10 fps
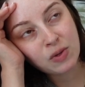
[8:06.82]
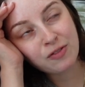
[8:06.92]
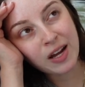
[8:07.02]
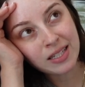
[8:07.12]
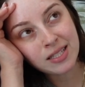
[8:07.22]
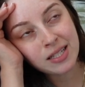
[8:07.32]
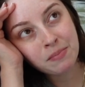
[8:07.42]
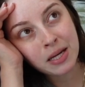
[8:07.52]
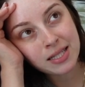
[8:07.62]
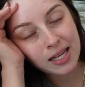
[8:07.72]
fantasy
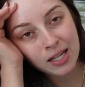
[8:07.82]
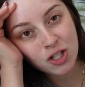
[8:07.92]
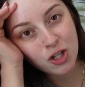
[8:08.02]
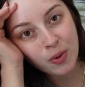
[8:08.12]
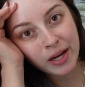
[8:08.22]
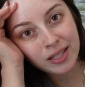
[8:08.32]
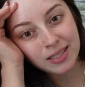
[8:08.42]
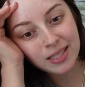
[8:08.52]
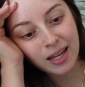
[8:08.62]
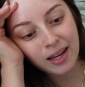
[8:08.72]
mixed into
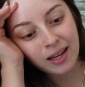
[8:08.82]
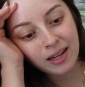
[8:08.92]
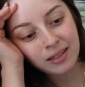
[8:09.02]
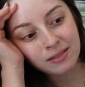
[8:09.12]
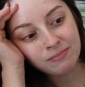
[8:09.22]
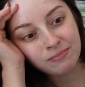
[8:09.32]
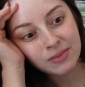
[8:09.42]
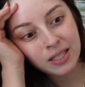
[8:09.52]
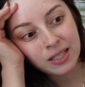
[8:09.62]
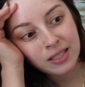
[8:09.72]
it. And
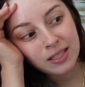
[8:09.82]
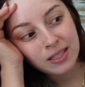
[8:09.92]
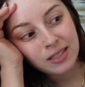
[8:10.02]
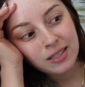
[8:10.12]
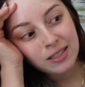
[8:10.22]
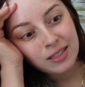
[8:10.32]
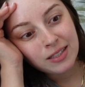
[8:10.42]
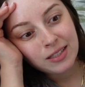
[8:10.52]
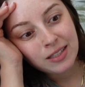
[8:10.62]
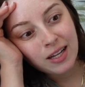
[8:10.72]

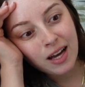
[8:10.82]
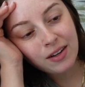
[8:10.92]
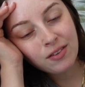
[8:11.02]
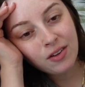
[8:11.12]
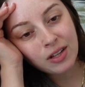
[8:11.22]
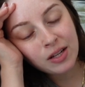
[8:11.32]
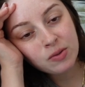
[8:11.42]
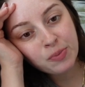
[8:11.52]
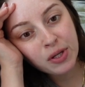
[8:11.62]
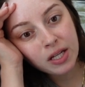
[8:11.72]
I don't know, like
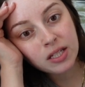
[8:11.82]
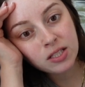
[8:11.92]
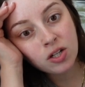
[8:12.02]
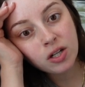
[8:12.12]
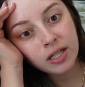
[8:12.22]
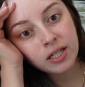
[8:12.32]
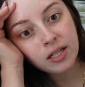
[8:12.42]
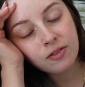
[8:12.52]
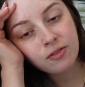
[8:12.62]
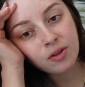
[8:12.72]
it's good.
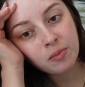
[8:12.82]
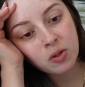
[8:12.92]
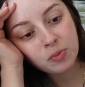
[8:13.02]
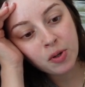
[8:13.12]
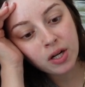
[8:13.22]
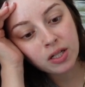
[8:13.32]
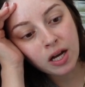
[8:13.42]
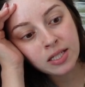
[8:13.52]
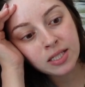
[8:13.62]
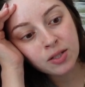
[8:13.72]
For the most part,
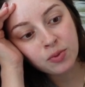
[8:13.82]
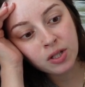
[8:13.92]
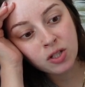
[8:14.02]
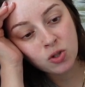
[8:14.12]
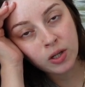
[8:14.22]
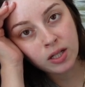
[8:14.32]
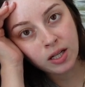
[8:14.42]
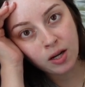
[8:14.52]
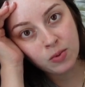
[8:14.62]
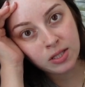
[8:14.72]
I did really enjoy it.
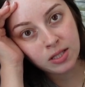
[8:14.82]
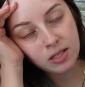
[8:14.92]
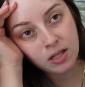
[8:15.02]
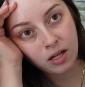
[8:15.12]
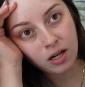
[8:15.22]
Like I was